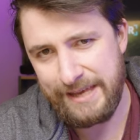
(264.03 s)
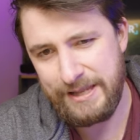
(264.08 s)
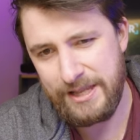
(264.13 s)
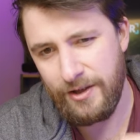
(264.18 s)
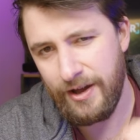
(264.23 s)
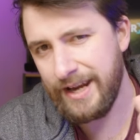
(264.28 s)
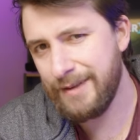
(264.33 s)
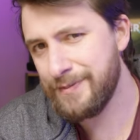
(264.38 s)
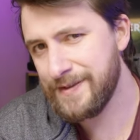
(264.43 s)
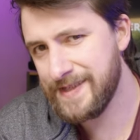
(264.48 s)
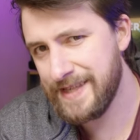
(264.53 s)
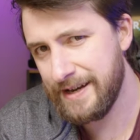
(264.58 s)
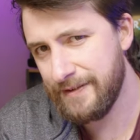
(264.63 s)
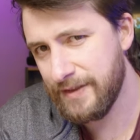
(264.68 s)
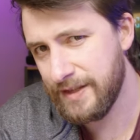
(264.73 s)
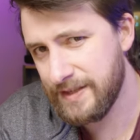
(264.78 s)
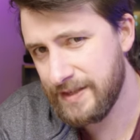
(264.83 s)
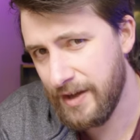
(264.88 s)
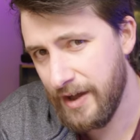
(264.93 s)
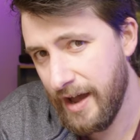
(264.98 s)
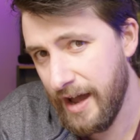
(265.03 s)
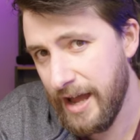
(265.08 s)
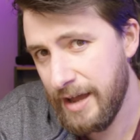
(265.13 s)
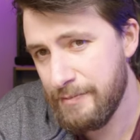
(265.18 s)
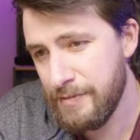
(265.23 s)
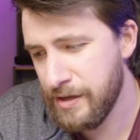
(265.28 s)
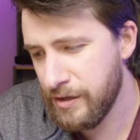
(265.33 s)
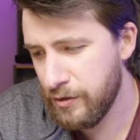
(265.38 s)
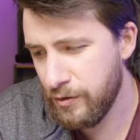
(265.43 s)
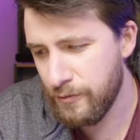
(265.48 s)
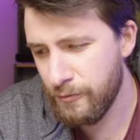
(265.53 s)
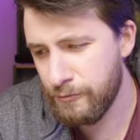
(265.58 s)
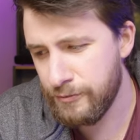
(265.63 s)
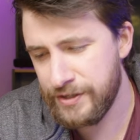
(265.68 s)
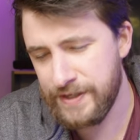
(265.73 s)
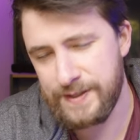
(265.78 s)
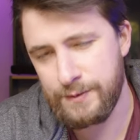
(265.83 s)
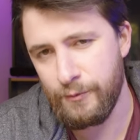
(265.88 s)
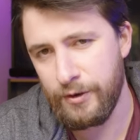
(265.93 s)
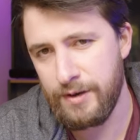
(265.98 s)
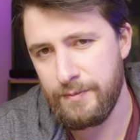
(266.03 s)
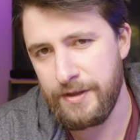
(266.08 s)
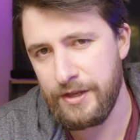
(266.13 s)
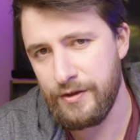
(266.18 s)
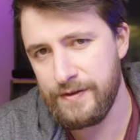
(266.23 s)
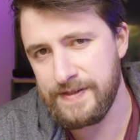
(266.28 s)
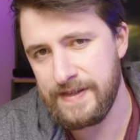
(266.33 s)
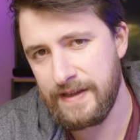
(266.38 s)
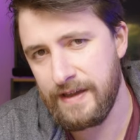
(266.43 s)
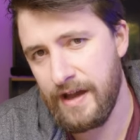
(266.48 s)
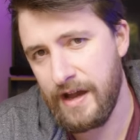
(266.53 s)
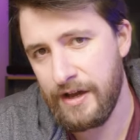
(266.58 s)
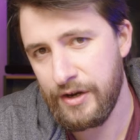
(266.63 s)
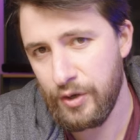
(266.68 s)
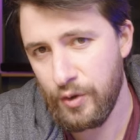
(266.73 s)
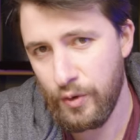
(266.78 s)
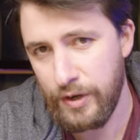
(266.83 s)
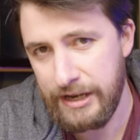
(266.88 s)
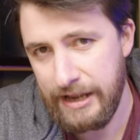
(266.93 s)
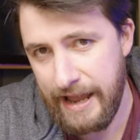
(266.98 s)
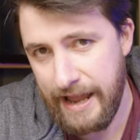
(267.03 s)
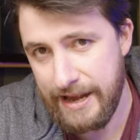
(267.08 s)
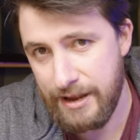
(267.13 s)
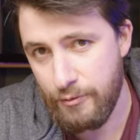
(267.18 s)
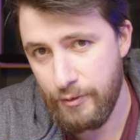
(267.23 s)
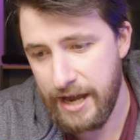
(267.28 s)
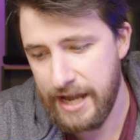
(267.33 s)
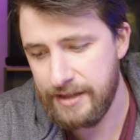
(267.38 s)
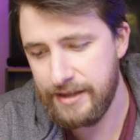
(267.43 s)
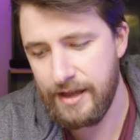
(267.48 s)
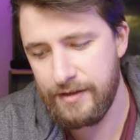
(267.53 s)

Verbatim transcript: ninety percent of the time you'll just want to be using Cardioid anyway.